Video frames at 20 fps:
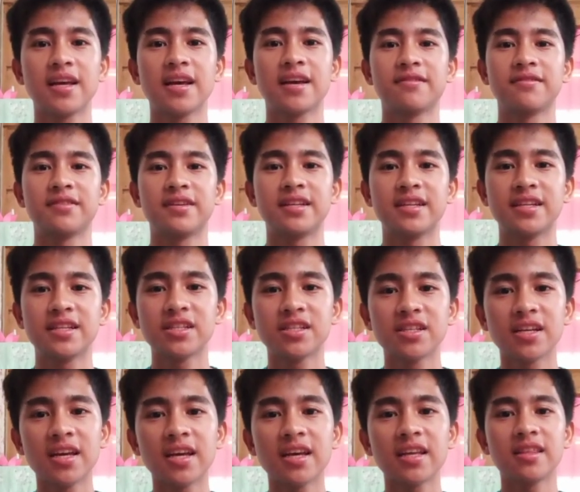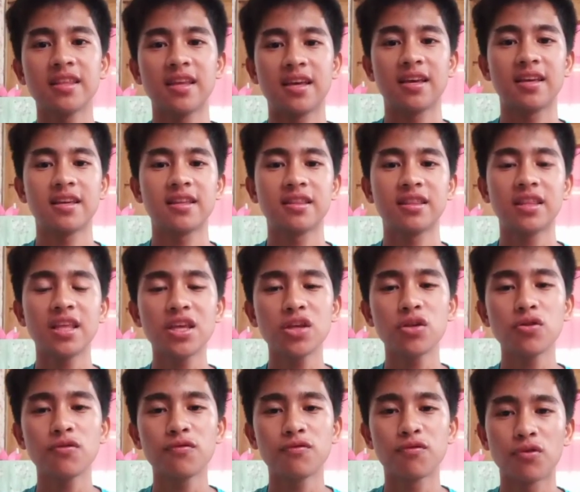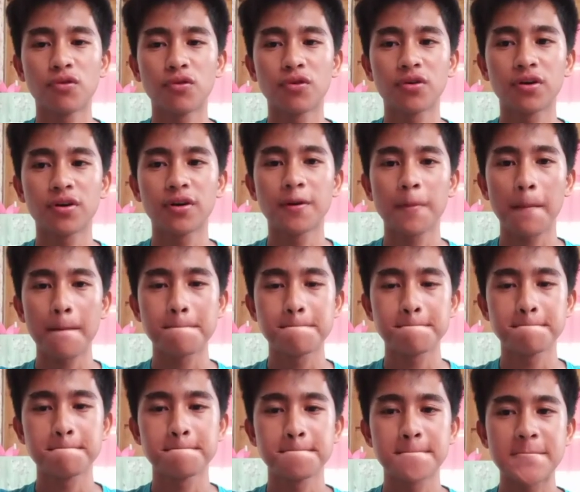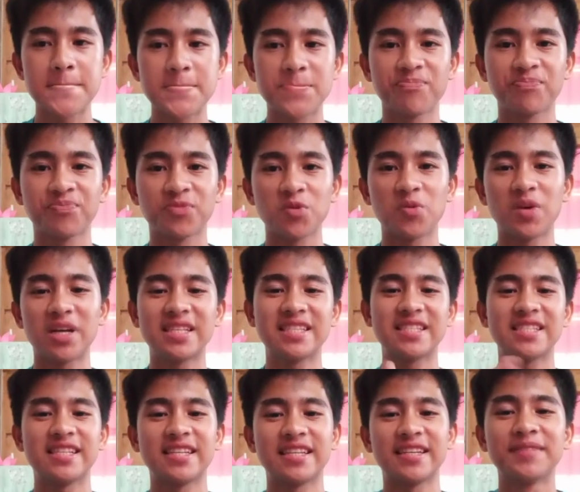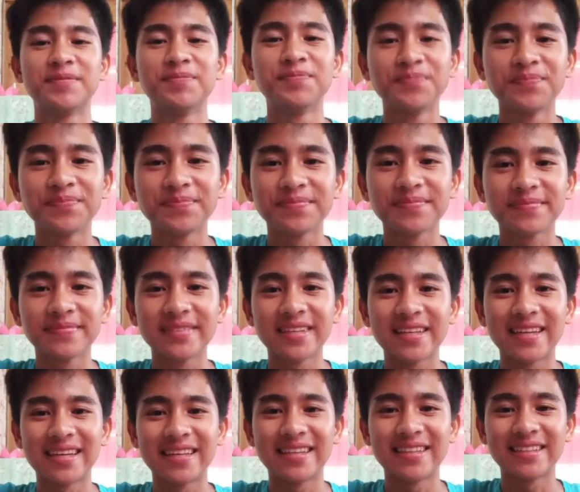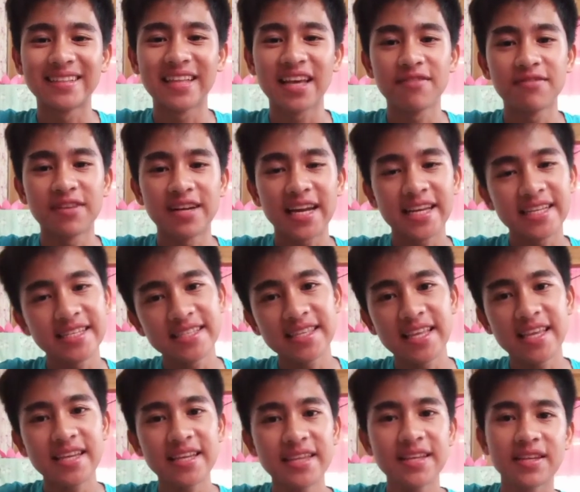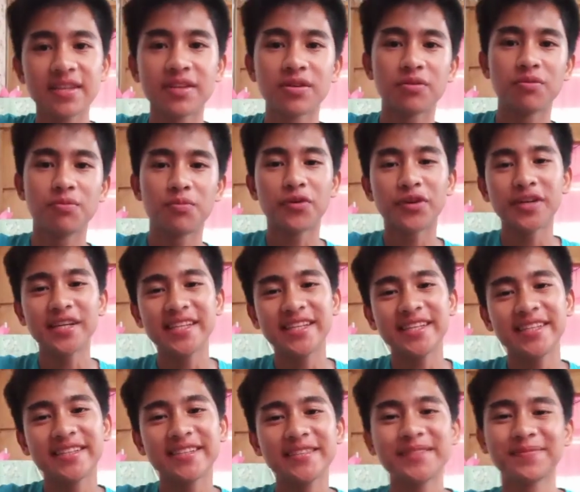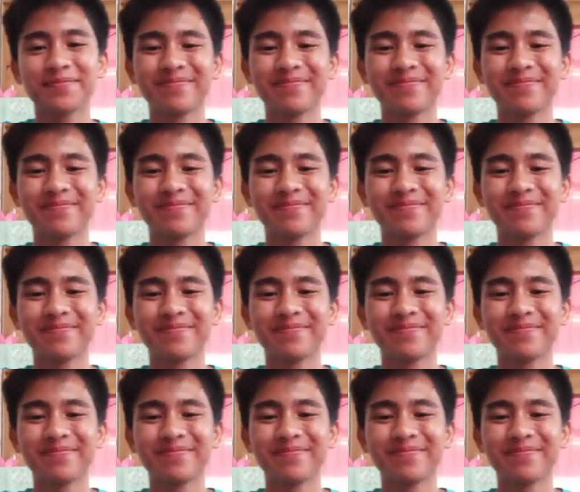finished it, and thank you for watching, and have a nice day. Morning.